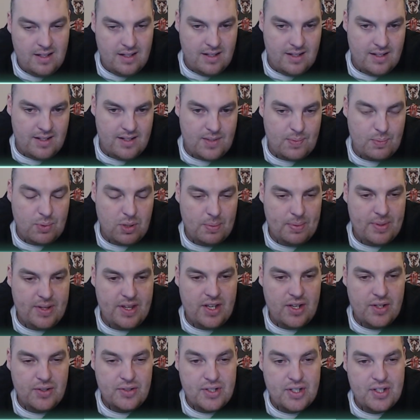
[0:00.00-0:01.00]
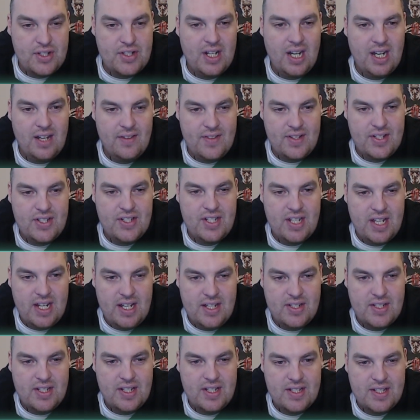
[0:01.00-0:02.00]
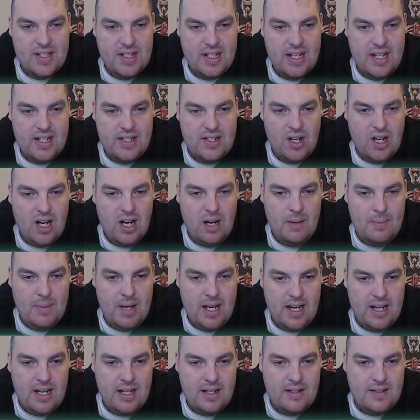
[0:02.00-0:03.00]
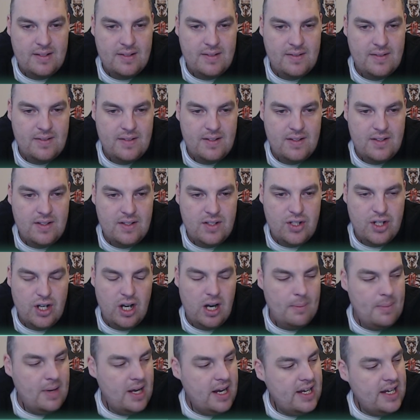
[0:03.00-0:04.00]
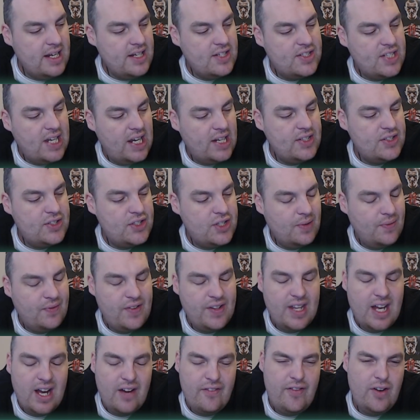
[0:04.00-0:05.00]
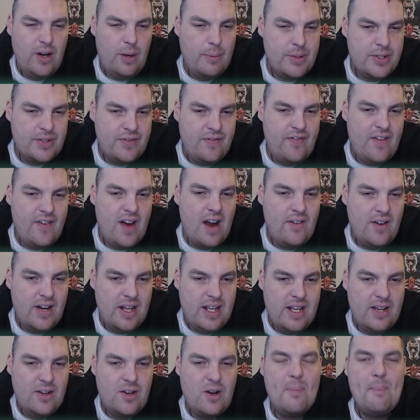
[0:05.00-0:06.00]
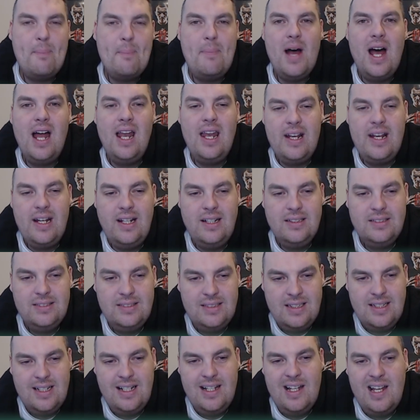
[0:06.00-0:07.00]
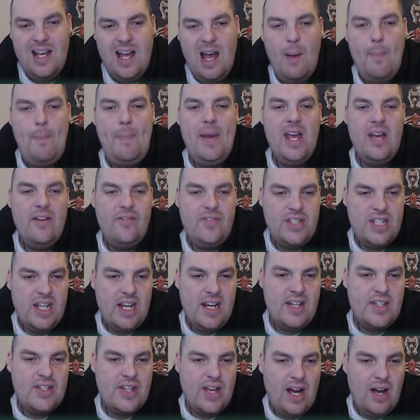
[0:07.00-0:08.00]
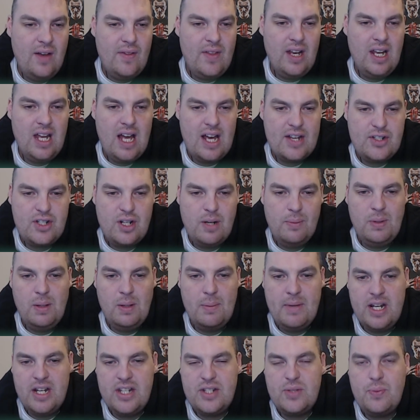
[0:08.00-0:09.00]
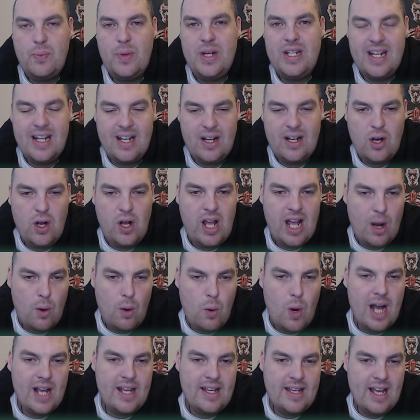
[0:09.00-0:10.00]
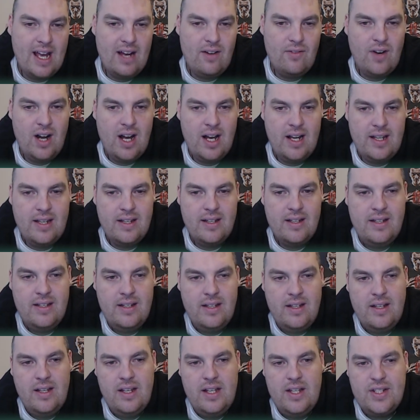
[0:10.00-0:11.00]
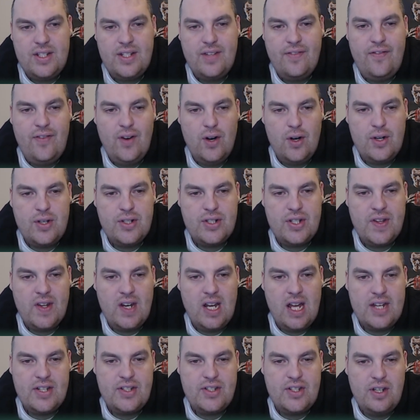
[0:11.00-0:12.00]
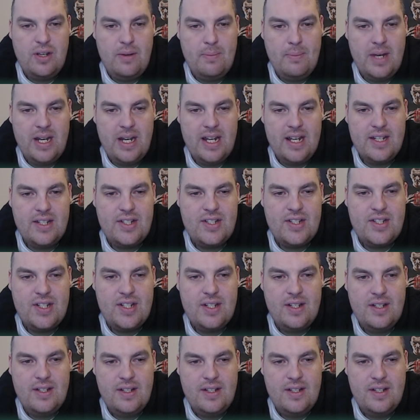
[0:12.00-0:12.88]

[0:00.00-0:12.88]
It's probably the undersell of the season, isn't it? Do you know what I mean? Do you know what I mean? He said something that I thought was very compelling. A bit of detail the last couple of minutes we didn't quite get right. It's the focus on the last 2 minutes.